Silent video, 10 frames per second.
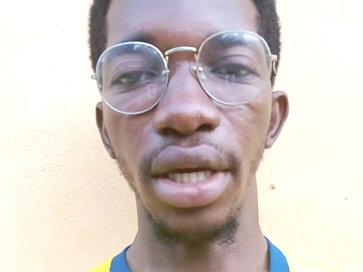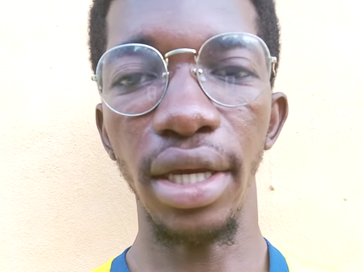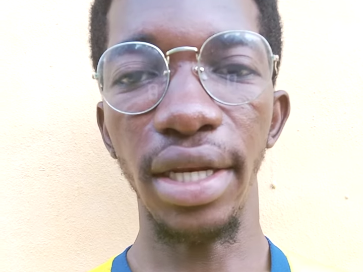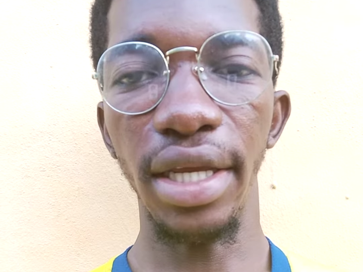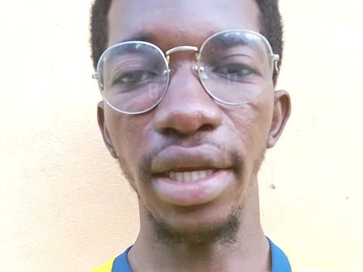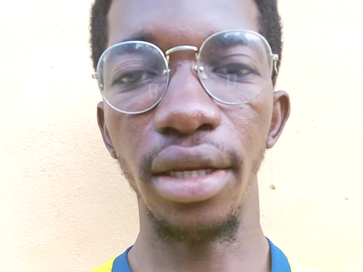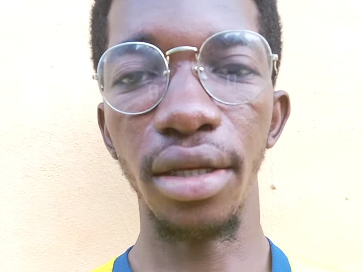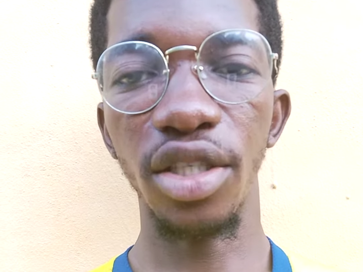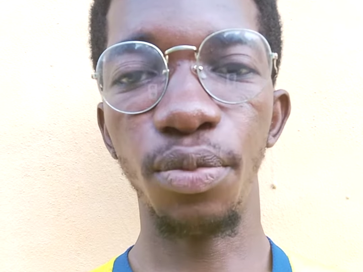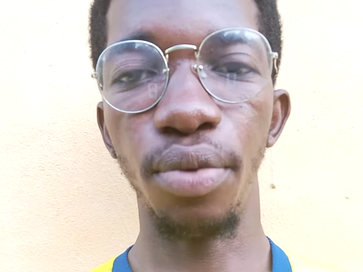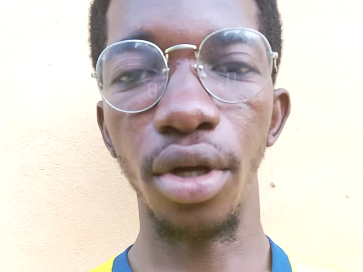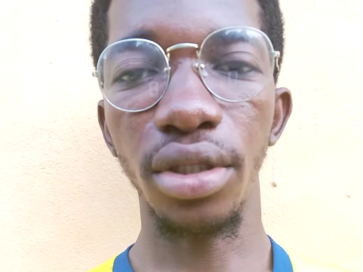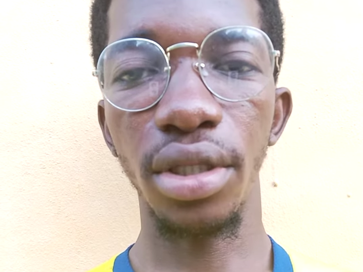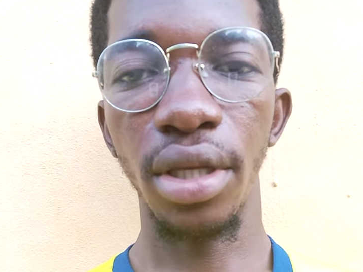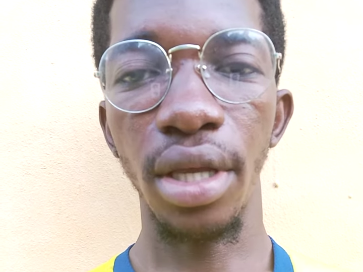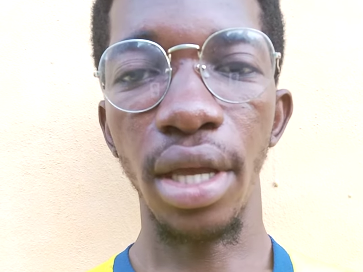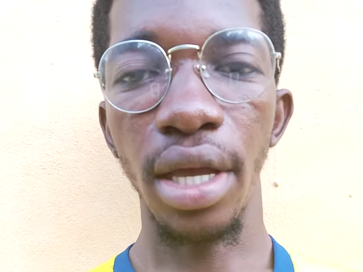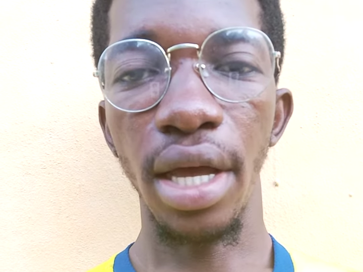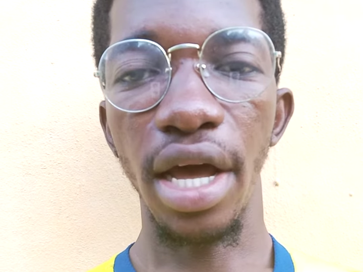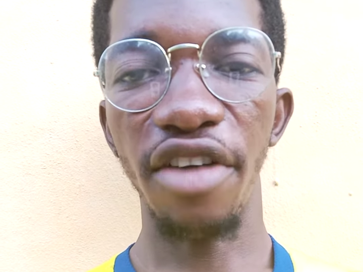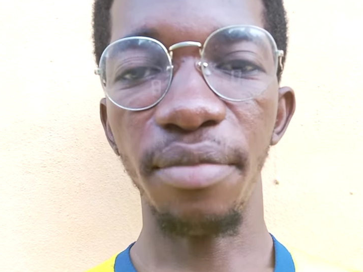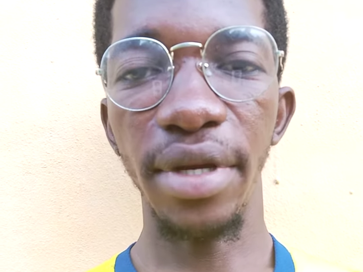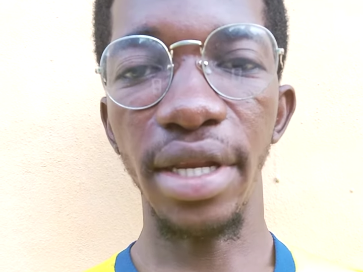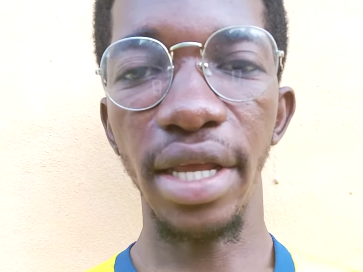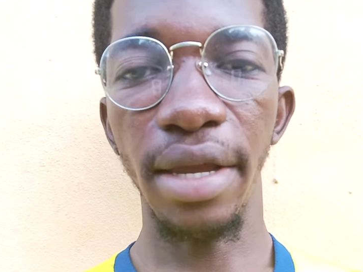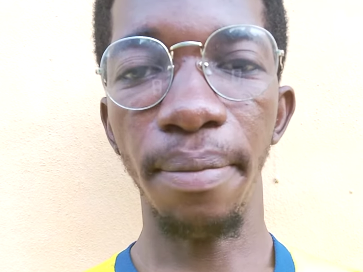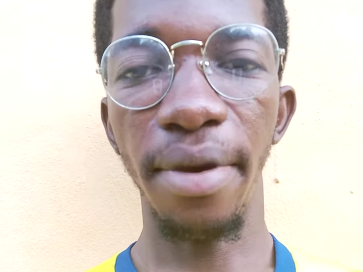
Indeed, sports have been a